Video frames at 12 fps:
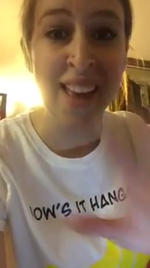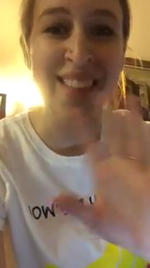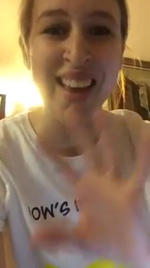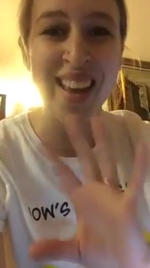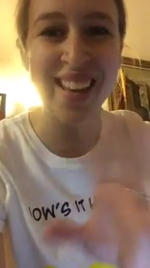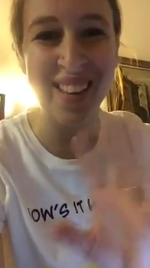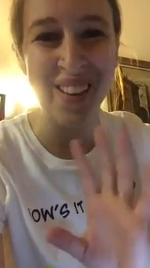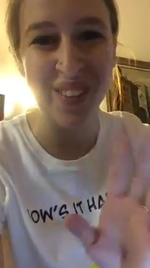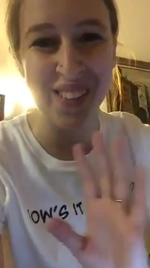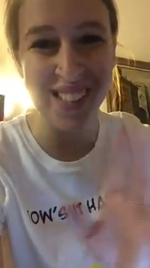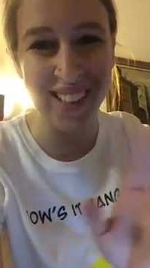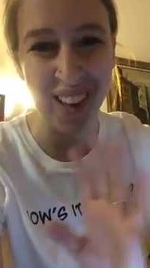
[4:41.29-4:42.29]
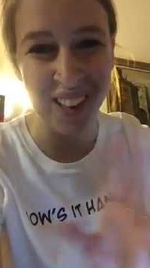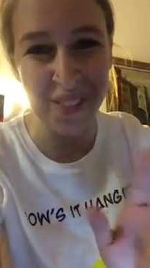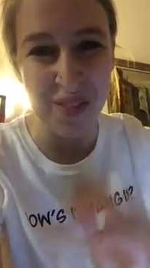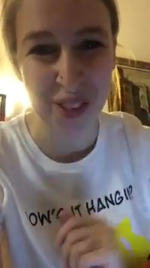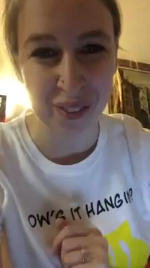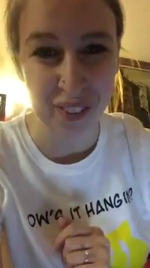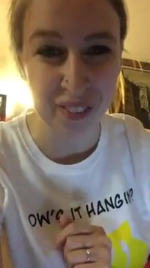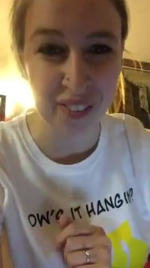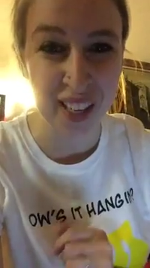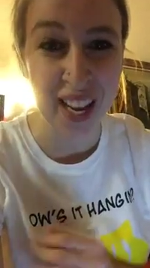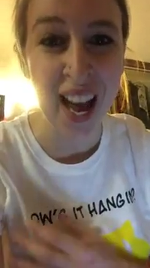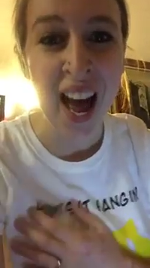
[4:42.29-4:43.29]
Thank you for calling me beautiful and
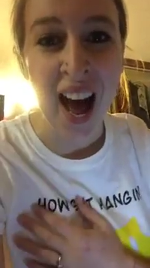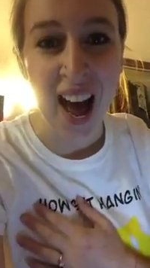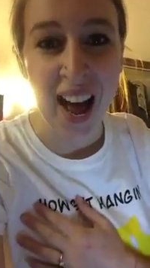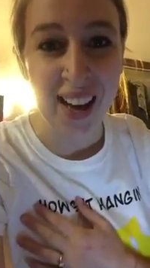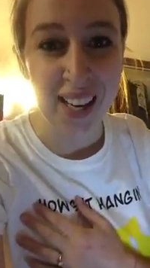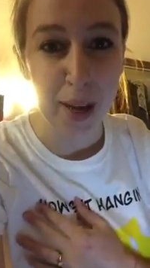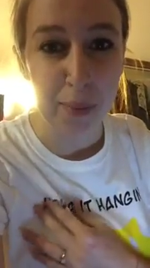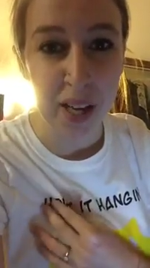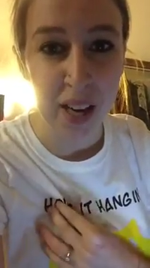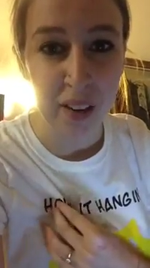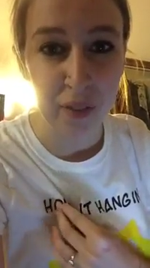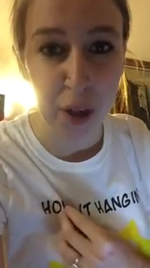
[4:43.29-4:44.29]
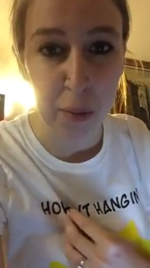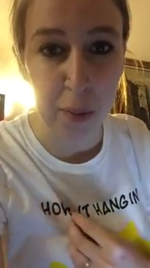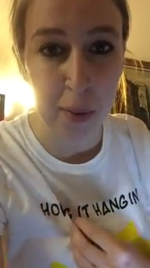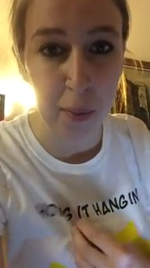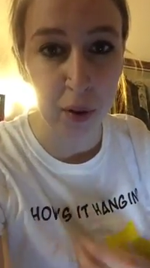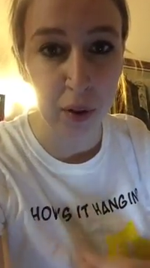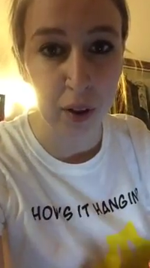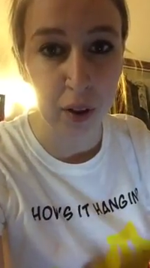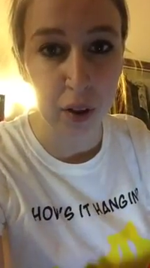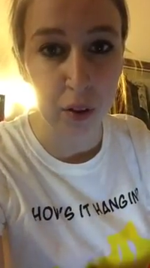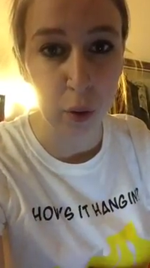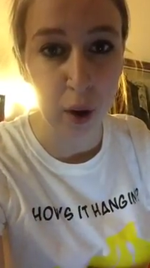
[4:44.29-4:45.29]
funny. I hadn't updated at first, but people
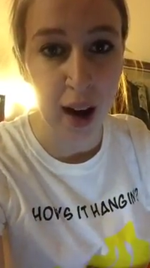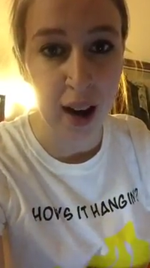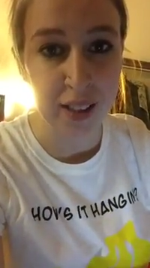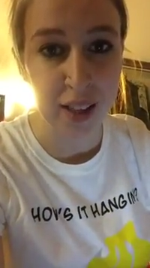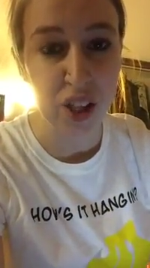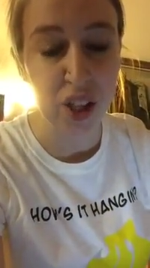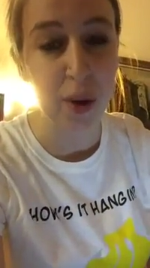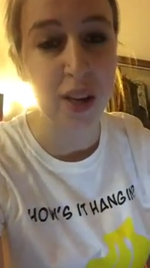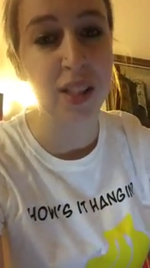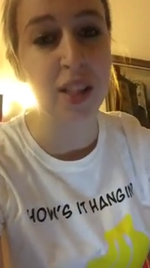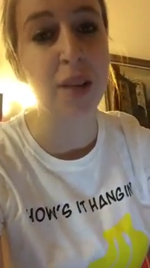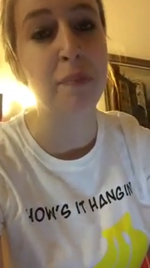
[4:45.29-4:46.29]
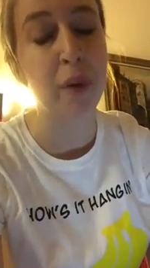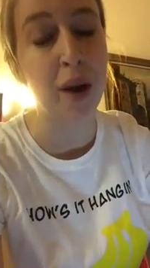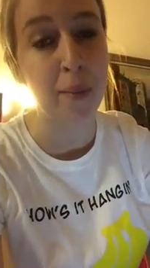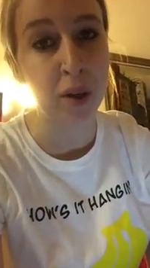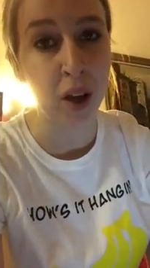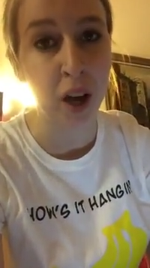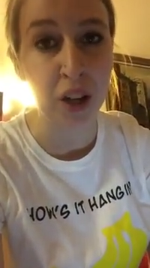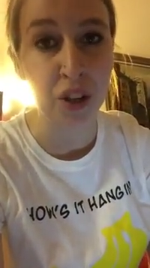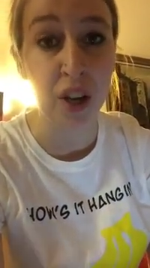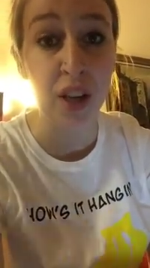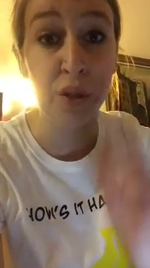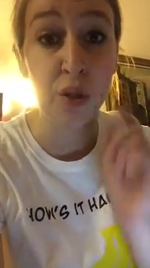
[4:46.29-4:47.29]
were asking, so I did. Bummer,
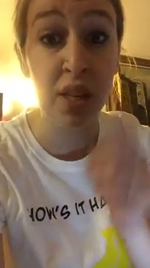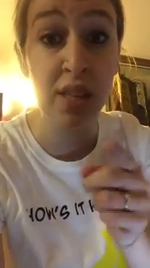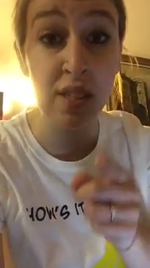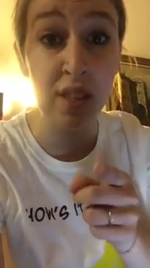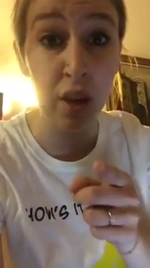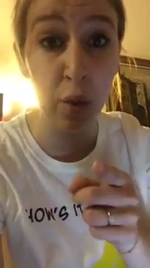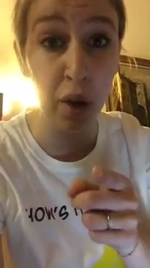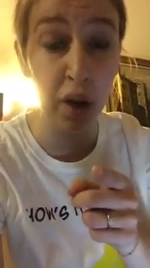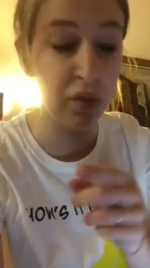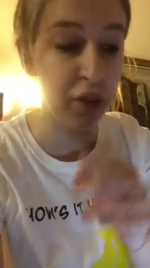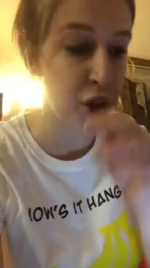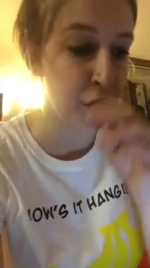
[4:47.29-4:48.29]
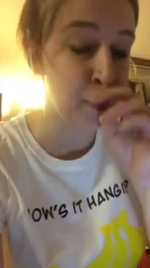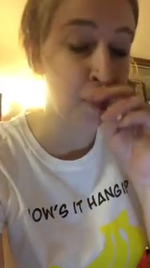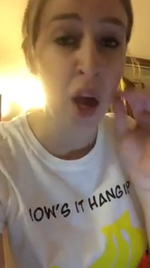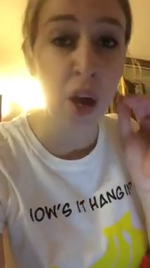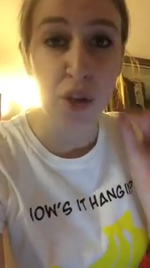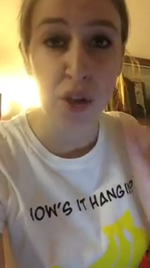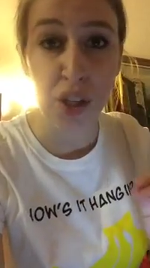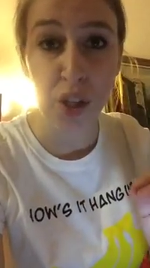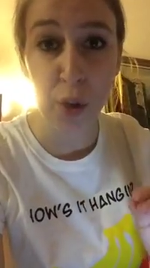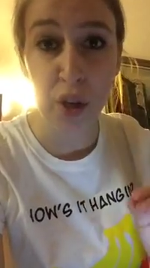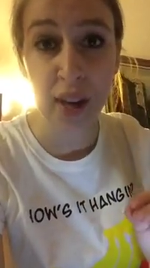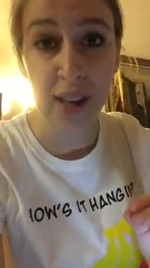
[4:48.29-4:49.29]
Andre. So this is going to work for you. So this
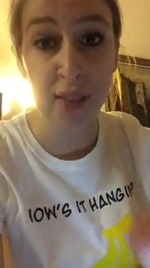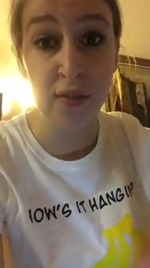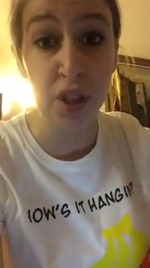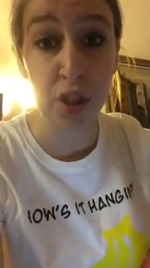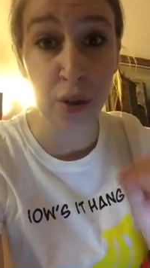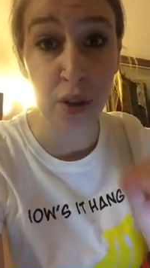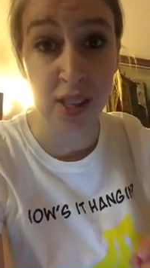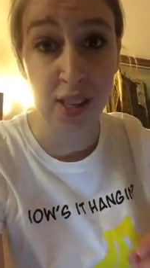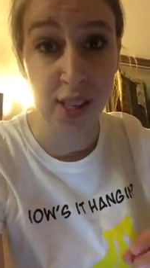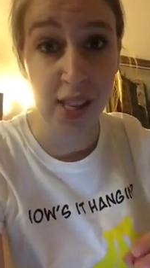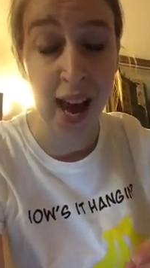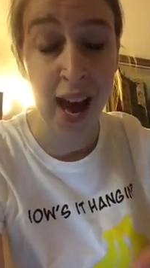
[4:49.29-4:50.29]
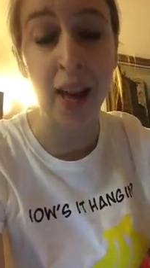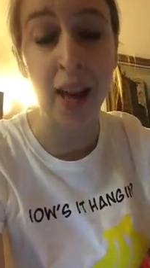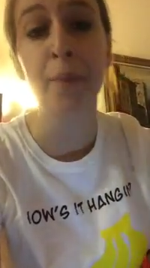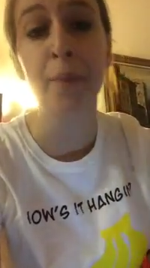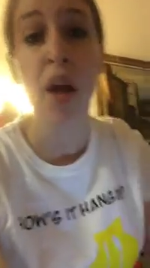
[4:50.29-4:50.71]
is what you guys have to do. This is the hack.